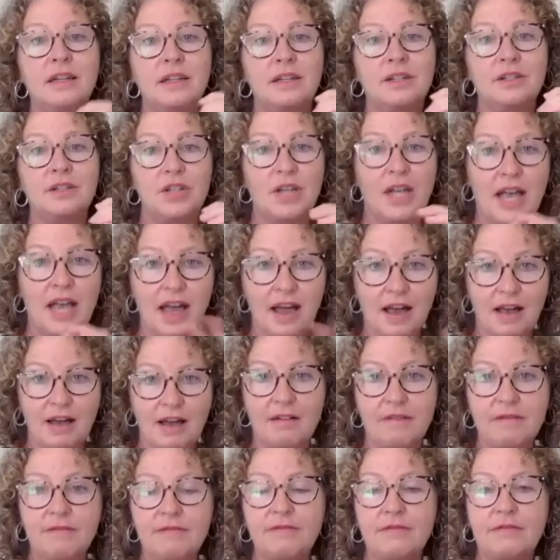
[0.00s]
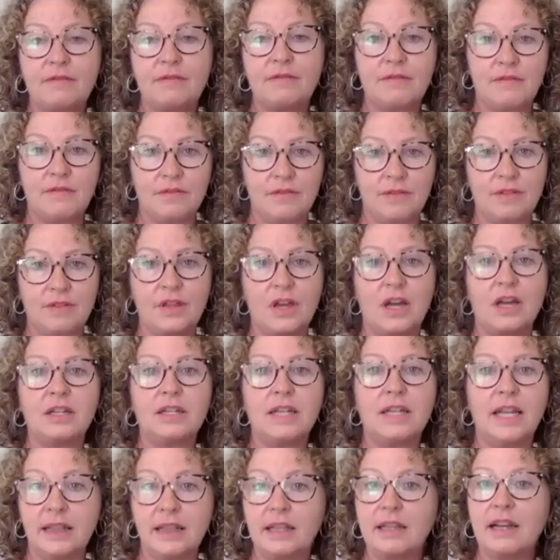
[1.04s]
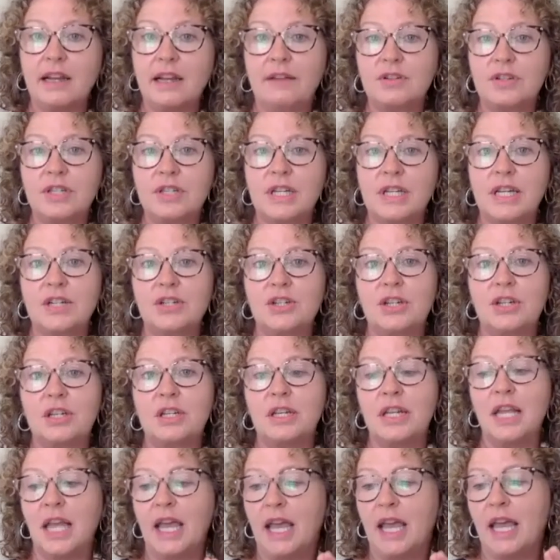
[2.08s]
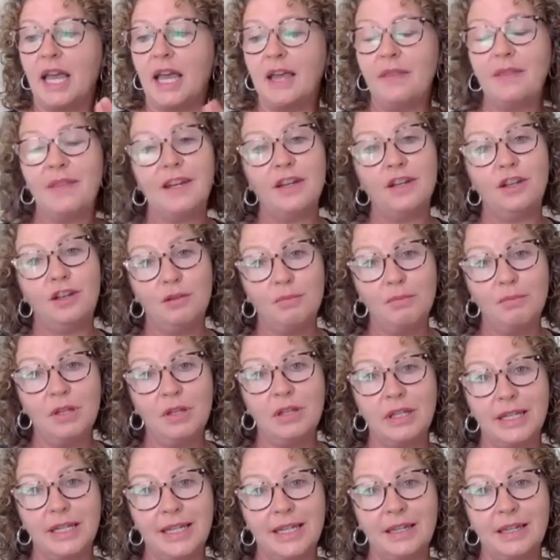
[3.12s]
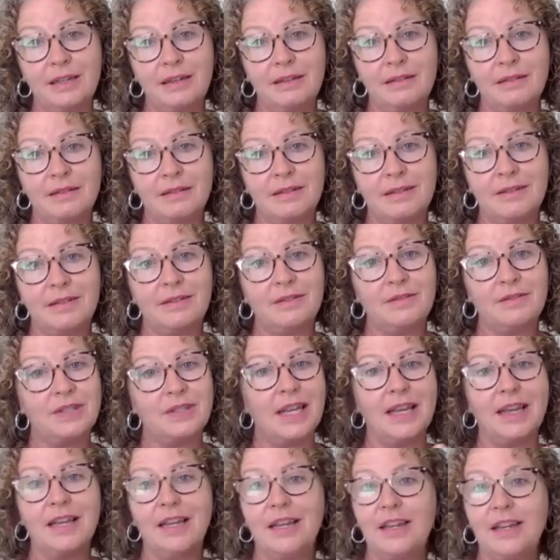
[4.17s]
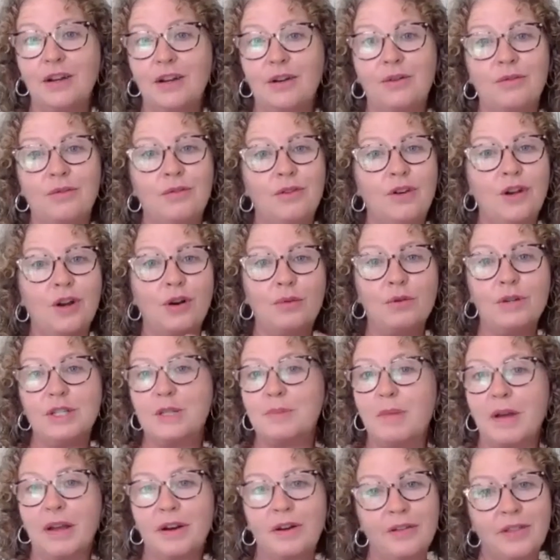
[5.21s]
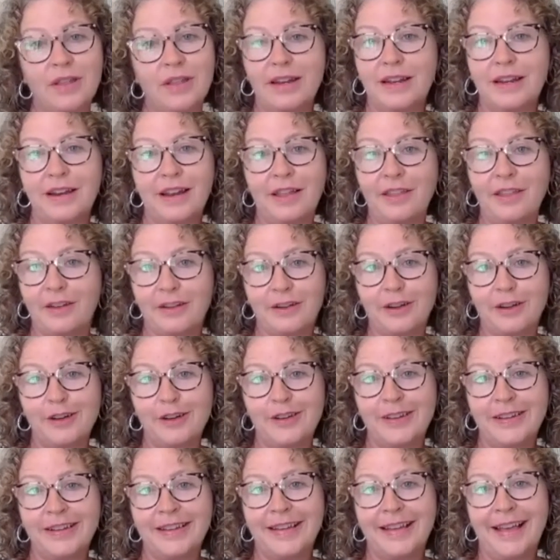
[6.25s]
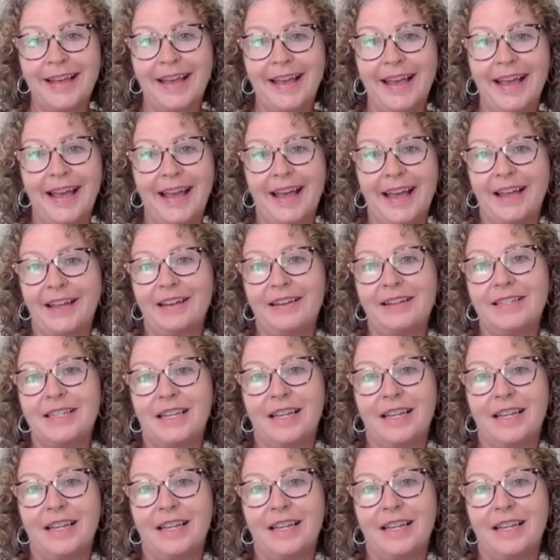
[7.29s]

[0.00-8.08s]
to have the unlikely conversation, and then humility, saying, no one's better than another, and